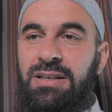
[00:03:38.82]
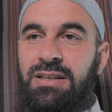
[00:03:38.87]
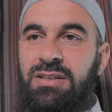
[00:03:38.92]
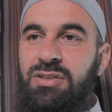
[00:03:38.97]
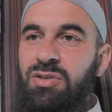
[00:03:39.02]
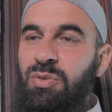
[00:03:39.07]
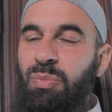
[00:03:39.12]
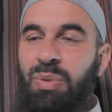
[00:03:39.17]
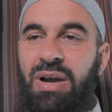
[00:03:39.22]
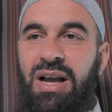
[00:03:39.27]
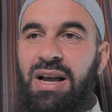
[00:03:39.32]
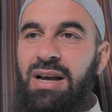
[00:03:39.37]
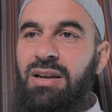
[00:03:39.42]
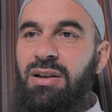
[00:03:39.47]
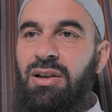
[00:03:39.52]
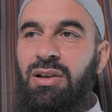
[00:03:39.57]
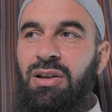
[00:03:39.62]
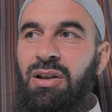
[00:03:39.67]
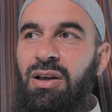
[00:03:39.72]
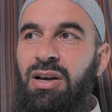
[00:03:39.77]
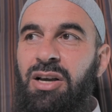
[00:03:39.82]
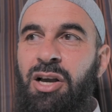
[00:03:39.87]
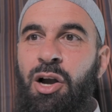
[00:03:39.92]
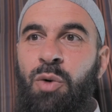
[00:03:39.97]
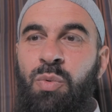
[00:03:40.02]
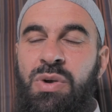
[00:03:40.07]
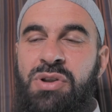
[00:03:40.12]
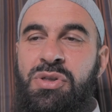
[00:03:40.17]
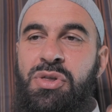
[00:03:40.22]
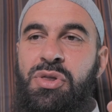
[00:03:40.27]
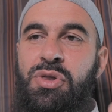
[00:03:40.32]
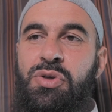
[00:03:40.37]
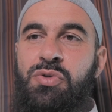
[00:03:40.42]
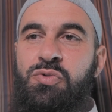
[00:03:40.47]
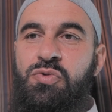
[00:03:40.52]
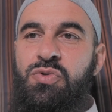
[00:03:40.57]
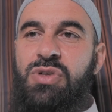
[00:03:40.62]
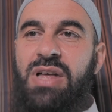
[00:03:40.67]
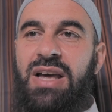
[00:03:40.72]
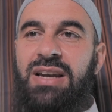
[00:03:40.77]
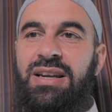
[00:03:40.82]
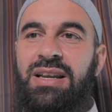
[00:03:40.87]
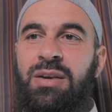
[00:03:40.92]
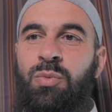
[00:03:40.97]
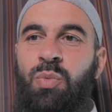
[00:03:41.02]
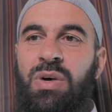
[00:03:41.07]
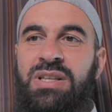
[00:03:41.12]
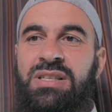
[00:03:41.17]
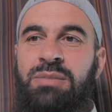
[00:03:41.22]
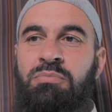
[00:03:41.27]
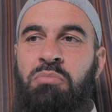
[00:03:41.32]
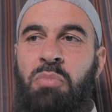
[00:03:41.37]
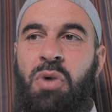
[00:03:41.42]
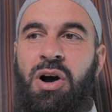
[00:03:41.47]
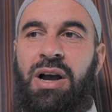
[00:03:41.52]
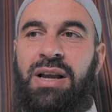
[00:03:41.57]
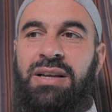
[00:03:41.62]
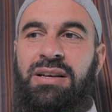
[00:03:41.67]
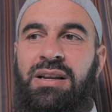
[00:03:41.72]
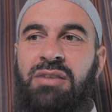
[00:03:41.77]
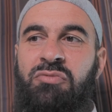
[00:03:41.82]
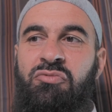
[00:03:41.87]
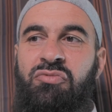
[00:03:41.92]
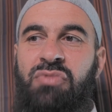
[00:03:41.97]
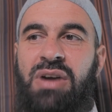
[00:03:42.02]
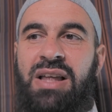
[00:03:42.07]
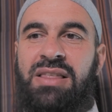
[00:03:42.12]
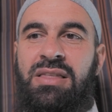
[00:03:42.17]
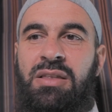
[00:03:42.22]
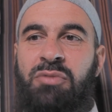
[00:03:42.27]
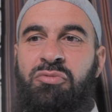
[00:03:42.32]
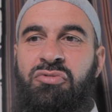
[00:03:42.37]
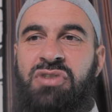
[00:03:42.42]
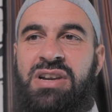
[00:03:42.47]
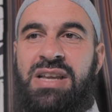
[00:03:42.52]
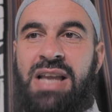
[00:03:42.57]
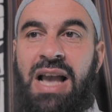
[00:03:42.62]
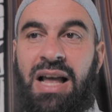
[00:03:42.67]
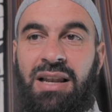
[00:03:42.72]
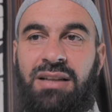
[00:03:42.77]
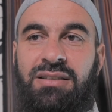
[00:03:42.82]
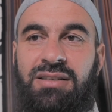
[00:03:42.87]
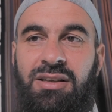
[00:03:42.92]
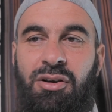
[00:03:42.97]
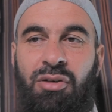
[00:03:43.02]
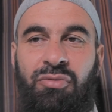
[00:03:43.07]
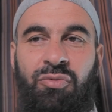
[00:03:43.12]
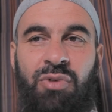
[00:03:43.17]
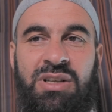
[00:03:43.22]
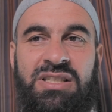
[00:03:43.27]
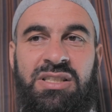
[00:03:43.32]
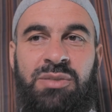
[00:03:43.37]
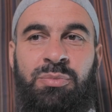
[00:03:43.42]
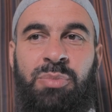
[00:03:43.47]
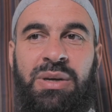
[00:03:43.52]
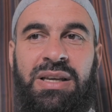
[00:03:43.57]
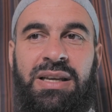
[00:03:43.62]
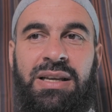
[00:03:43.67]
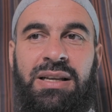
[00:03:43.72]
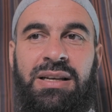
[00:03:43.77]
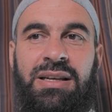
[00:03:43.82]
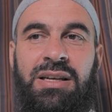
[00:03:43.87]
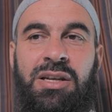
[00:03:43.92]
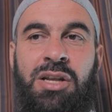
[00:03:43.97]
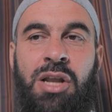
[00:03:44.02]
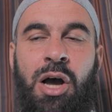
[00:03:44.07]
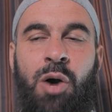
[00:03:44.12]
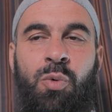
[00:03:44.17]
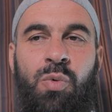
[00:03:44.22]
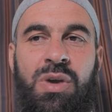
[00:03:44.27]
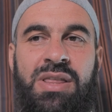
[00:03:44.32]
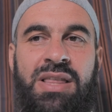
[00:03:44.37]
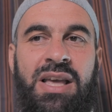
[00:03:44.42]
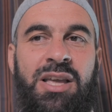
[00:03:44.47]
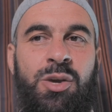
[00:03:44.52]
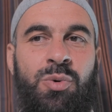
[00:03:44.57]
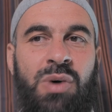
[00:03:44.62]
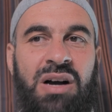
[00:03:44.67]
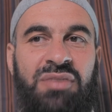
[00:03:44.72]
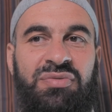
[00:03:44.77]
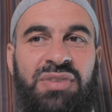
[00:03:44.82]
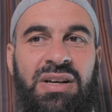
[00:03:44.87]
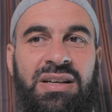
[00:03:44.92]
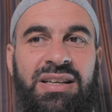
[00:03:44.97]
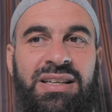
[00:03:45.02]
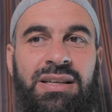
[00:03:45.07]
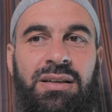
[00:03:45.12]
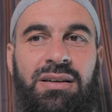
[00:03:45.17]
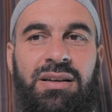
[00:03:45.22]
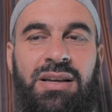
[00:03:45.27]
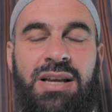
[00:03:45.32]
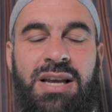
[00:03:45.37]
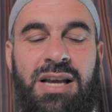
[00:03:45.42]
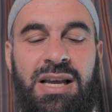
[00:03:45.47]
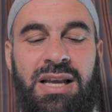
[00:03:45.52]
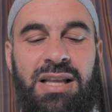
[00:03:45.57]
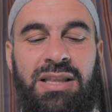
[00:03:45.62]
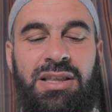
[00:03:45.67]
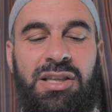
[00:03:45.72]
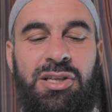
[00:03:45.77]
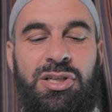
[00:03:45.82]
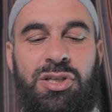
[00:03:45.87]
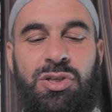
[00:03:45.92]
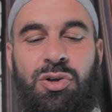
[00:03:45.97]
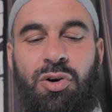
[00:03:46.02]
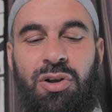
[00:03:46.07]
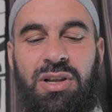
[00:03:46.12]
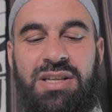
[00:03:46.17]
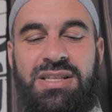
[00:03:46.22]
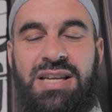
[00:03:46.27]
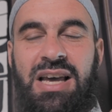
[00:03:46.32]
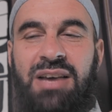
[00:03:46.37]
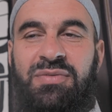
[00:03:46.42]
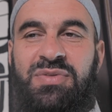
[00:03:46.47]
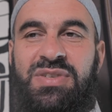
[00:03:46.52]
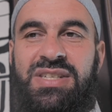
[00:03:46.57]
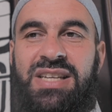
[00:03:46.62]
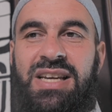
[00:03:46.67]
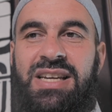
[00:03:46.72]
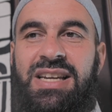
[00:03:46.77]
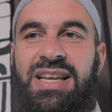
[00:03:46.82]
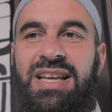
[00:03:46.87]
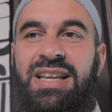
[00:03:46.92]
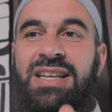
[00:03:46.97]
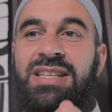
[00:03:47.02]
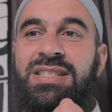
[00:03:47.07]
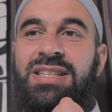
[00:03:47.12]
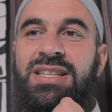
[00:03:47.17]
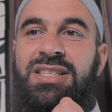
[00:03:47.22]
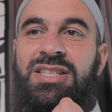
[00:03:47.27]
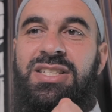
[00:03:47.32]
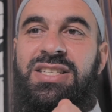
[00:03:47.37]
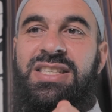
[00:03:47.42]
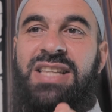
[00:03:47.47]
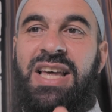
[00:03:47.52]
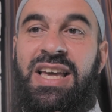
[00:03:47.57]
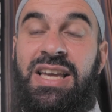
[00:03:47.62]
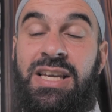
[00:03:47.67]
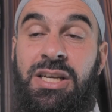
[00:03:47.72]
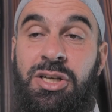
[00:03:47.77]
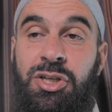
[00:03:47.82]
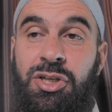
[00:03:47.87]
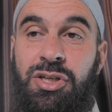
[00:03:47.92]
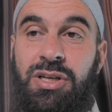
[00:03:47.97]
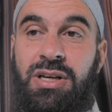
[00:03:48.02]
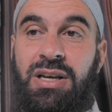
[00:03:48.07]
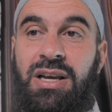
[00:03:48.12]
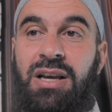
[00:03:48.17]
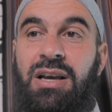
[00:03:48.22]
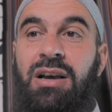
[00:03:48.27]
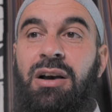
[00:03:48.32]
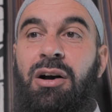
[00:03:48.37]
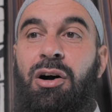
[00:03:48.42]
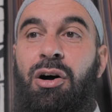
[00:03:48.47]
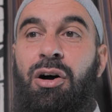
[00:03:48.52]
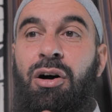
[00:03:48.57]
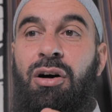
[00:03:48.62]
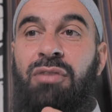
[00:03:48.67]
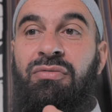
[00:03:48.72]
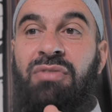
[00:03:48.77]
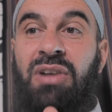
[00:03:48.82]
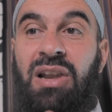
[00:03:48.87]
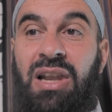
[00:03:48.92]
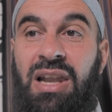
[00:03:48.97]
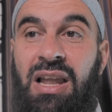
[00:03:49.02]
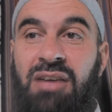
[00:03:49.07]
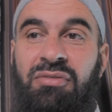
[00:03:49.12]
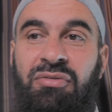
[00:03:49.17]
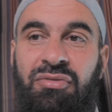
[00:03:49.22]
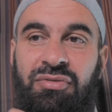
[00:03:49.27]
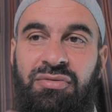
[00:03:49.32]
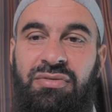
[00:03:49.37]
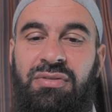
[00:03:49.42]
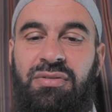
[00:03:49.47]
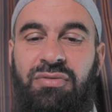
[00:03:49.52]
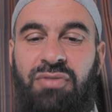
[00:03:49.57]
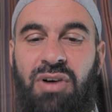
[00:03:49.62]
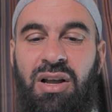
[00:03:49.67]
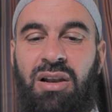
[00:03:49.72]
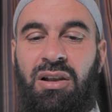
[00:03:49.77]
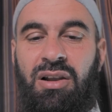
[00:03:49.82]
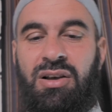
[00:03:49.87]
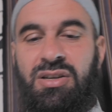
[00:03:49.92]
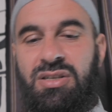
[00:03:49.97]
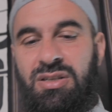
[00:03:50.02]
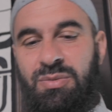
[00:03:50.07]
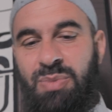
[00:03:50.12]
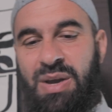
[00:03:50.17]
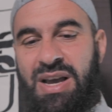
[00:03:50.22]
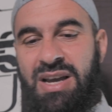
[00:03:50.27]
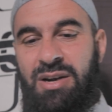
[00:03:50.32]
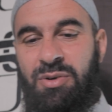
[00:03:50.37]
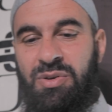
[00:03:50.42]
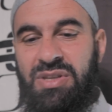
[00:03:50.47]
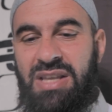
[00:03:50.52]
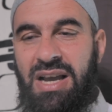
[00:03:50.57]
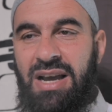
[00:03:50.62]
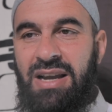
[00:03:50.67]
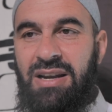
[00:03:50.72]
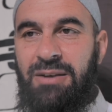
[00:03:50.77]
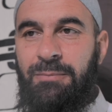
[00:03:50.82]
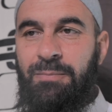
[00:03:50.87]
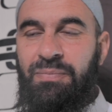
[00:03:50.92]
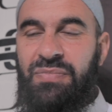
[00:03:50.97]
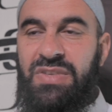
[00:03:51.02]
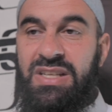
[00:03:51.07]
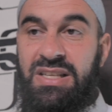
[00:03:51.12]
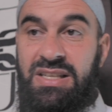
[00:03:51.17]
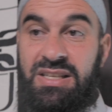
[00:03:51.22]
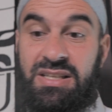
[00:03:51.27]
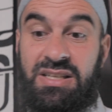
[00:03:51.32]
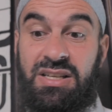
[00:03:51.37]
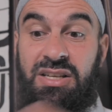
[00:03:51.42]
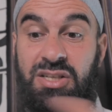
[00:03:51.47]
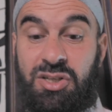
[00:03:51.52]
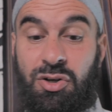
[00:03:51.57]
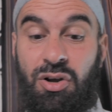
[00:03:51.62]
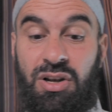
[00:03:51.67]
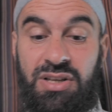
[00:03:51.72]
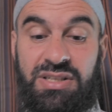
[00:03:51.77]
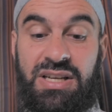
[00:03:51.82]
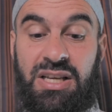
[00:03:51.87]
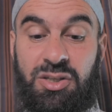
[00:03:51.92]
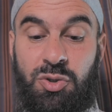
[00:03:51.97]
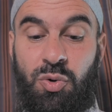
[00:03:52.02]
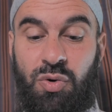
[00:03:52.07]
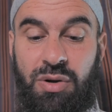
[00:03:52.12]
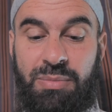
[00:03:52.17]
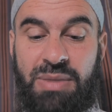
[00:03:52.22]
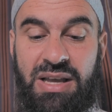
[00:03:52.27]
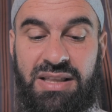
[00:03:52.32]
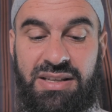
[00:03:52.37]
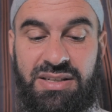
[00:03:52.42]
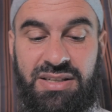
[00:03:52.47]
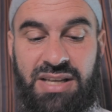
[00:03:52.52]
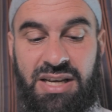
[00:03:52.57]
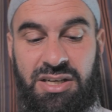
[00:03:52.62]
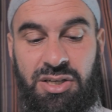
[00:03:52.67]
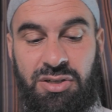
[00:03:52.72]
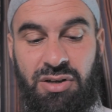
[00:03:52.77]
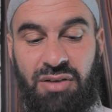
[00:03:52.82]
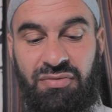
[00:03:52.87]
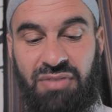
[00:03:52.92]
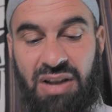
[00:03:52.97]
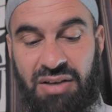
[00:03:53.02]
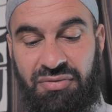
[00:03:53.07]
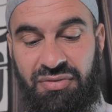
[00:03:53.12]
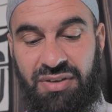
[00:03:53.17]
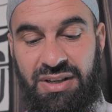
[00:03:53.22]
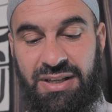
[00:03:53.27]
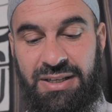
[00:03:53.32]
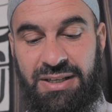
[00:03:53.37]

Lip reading: subhanallah, going through that in one's mind and the reality of one's being, knowing that you are faqir, the scholars have said it is a stage of love for Allah subhanahu wa ta'ala. And this is the scholars, they talk about the stages of love.